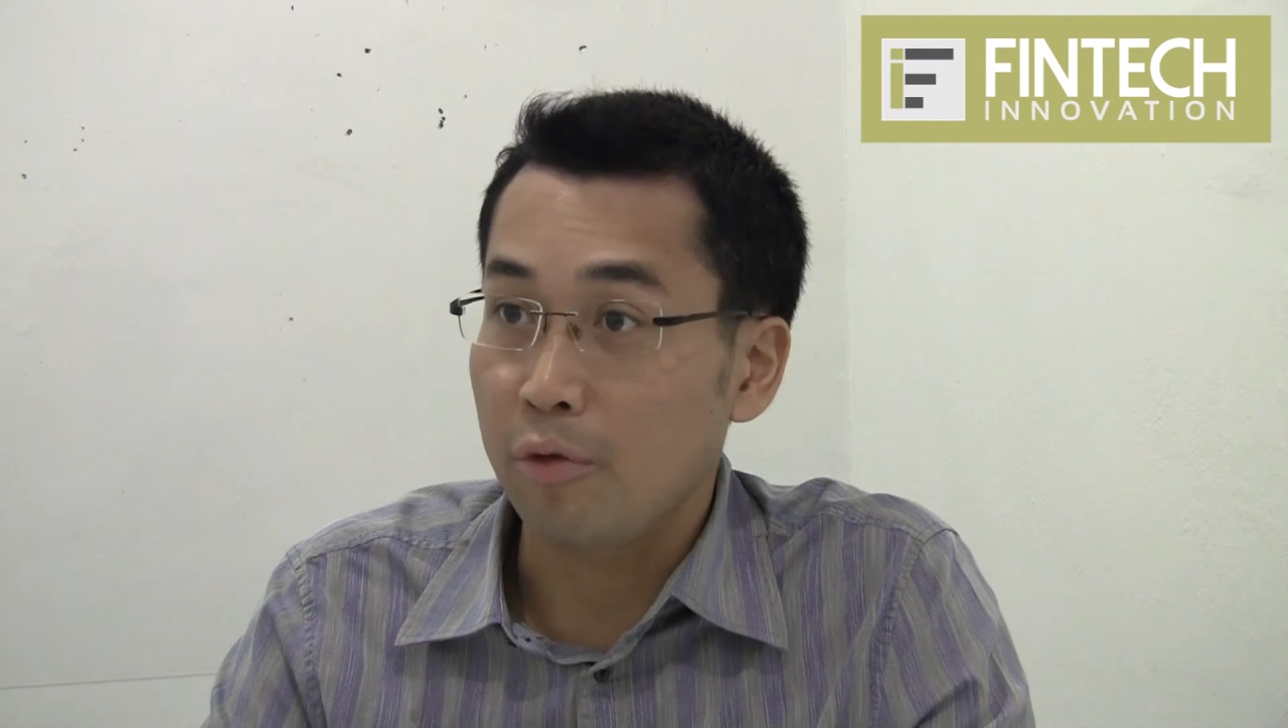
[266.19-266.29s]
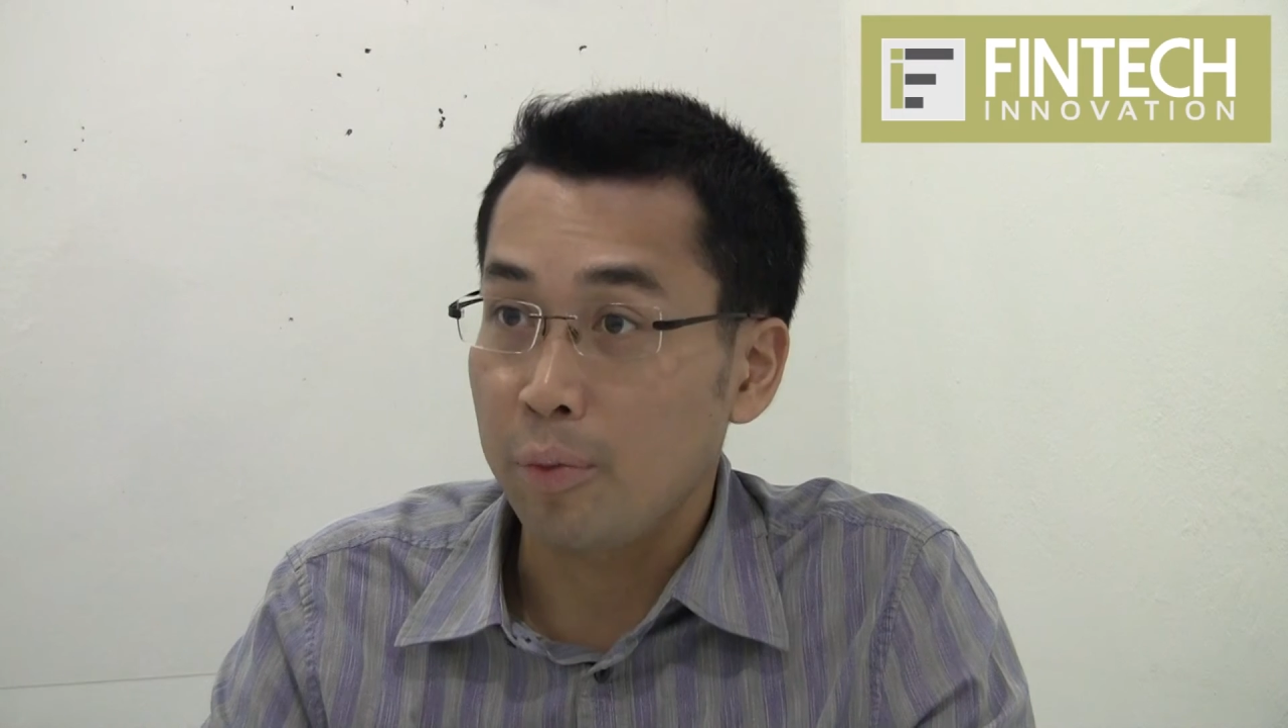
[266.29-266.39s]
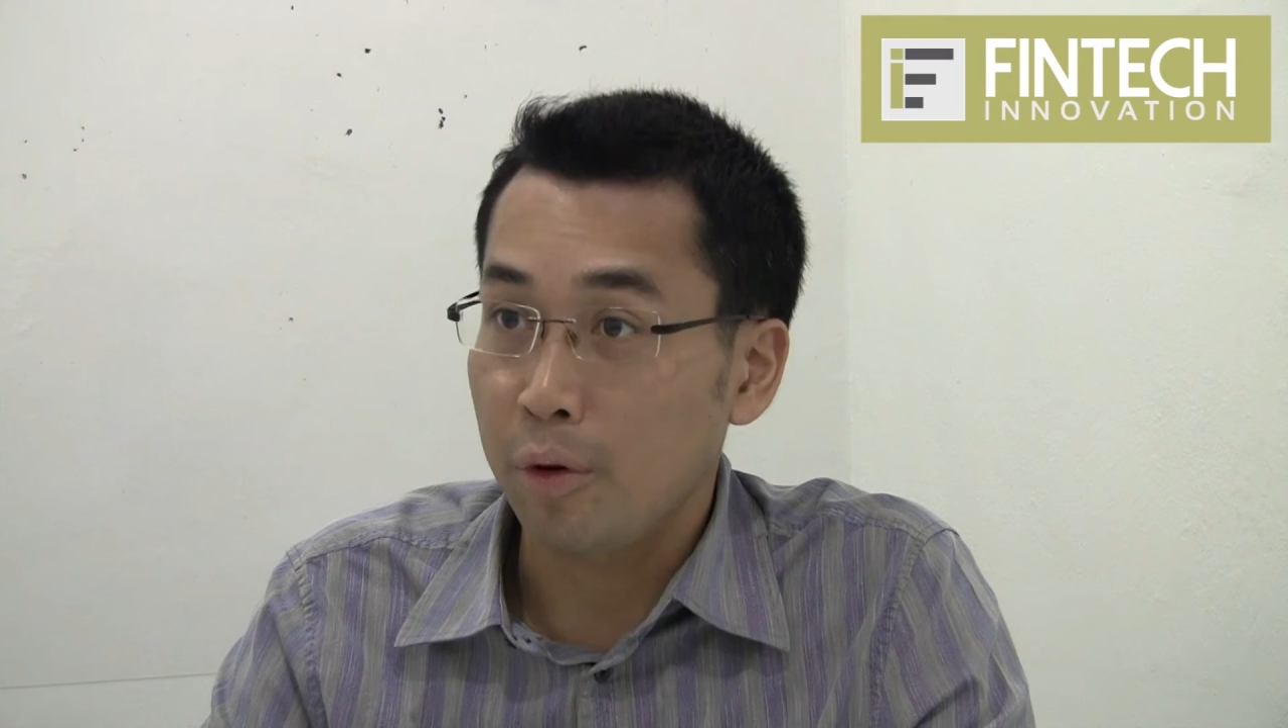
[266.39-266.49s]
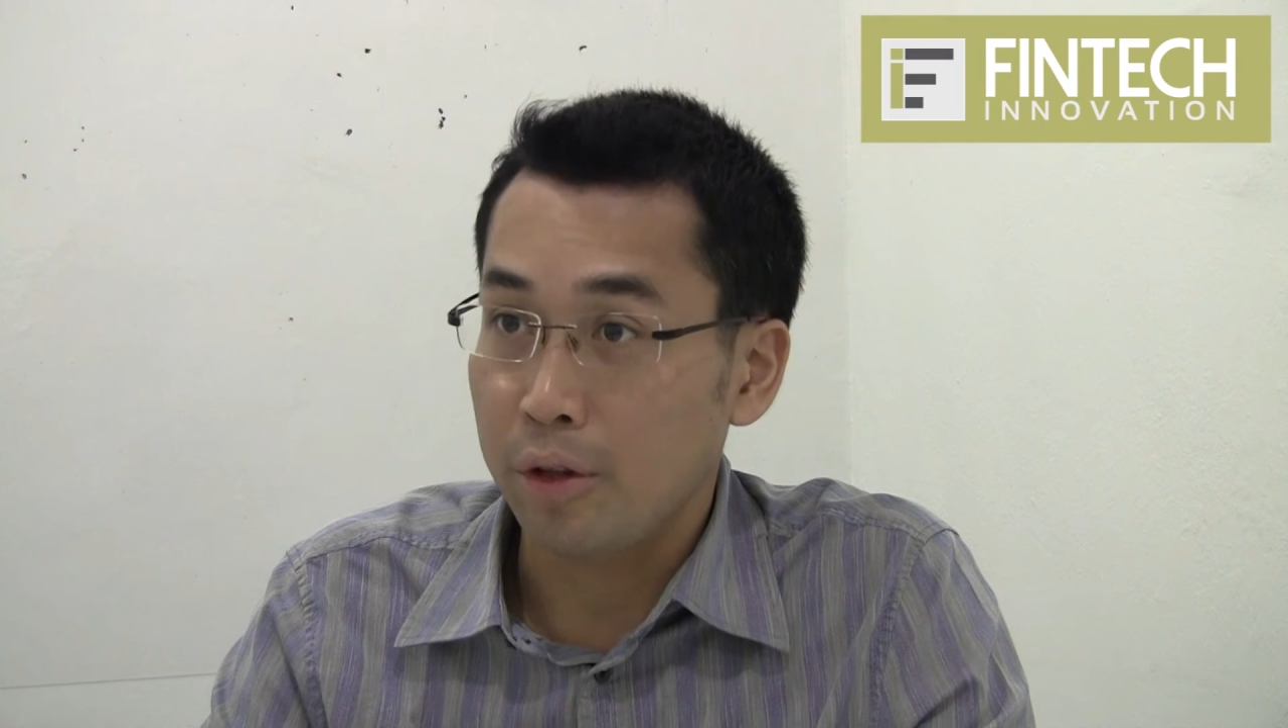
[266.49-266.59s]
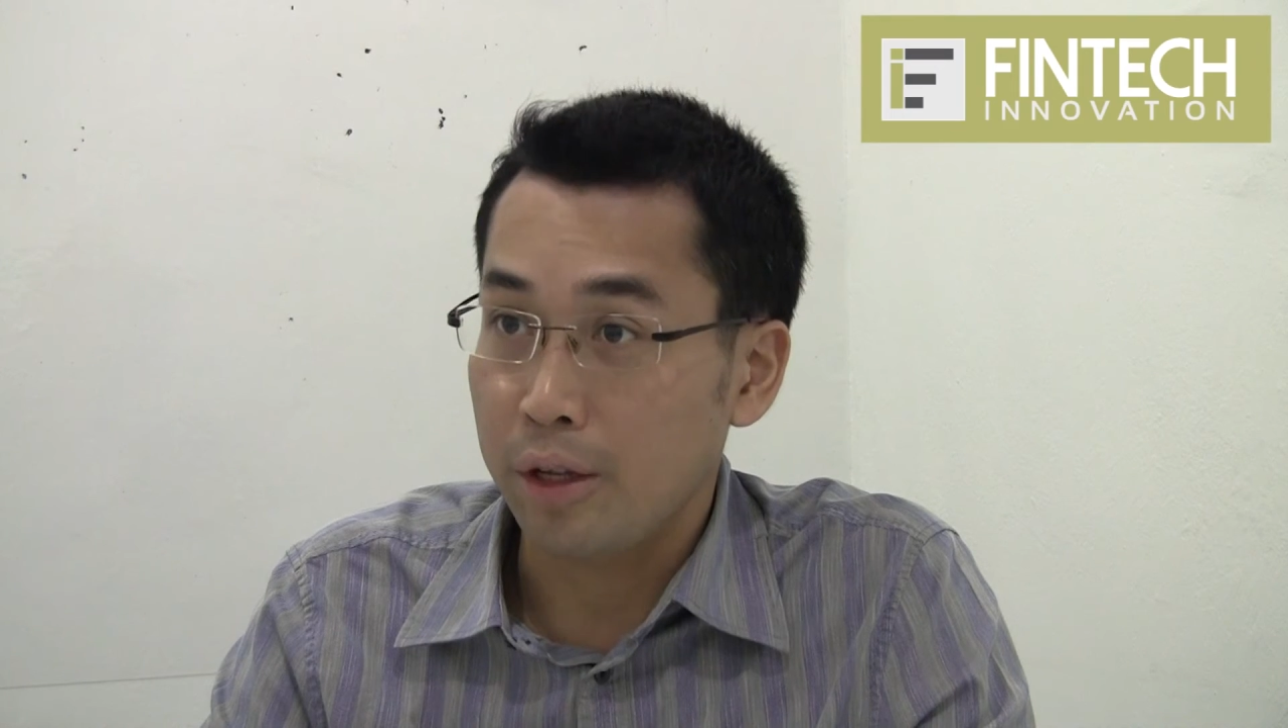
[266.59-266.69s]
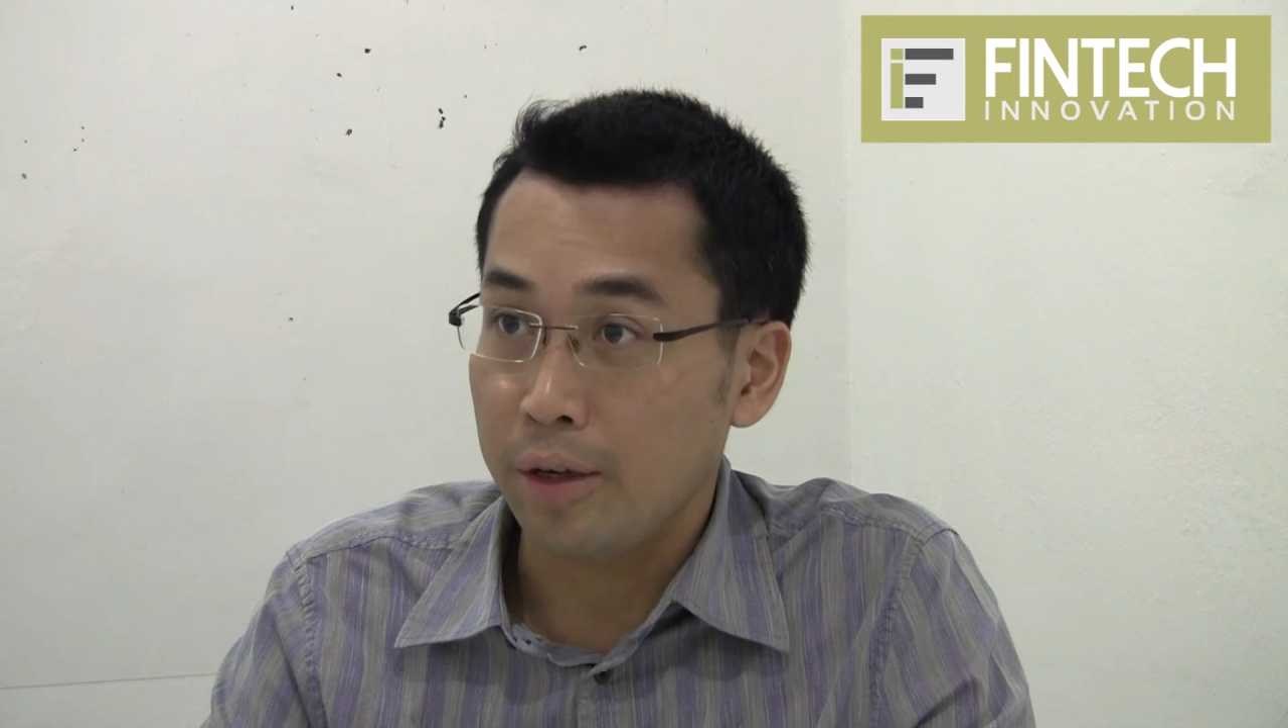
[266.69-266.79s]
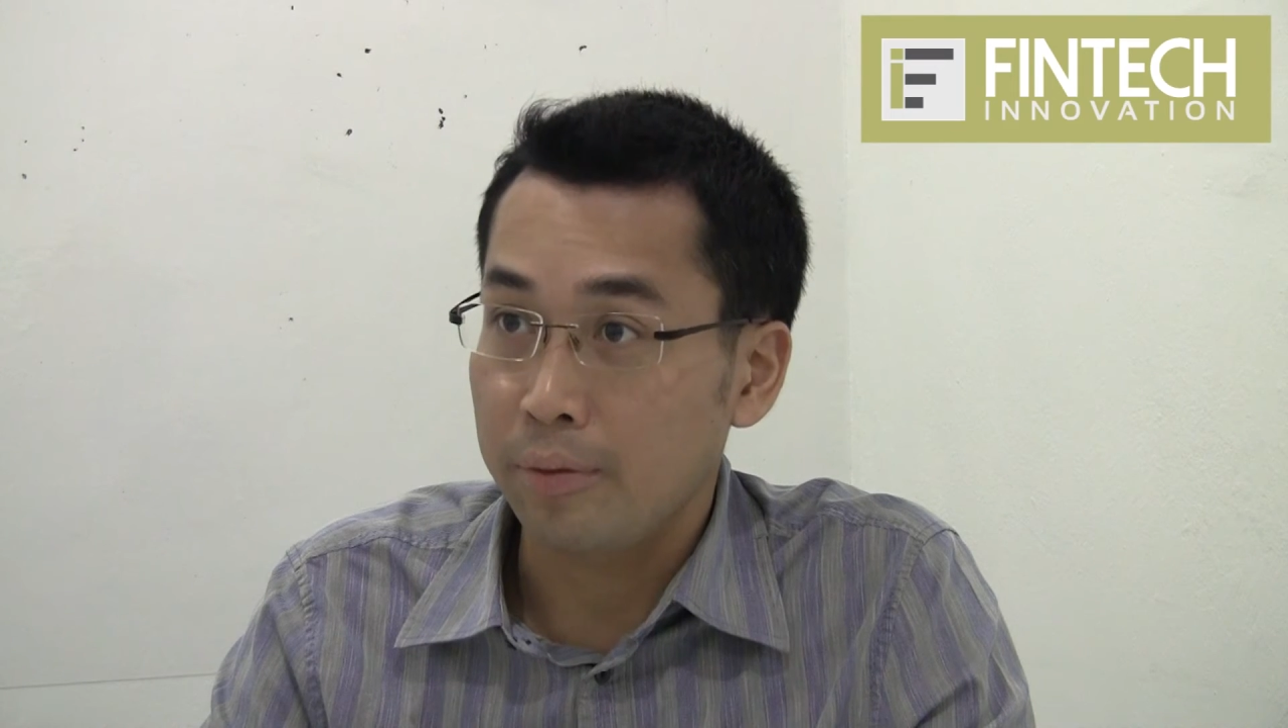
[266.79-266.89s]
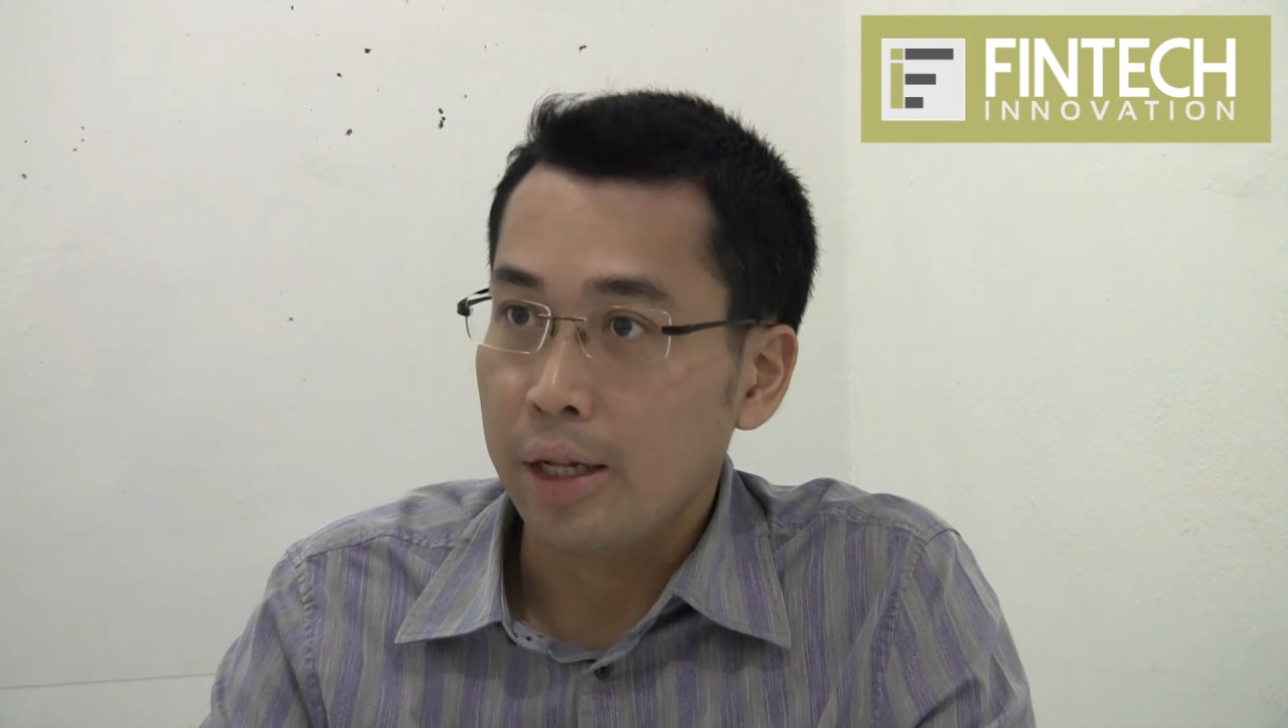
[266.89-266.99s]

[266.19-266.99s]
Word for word: reporting.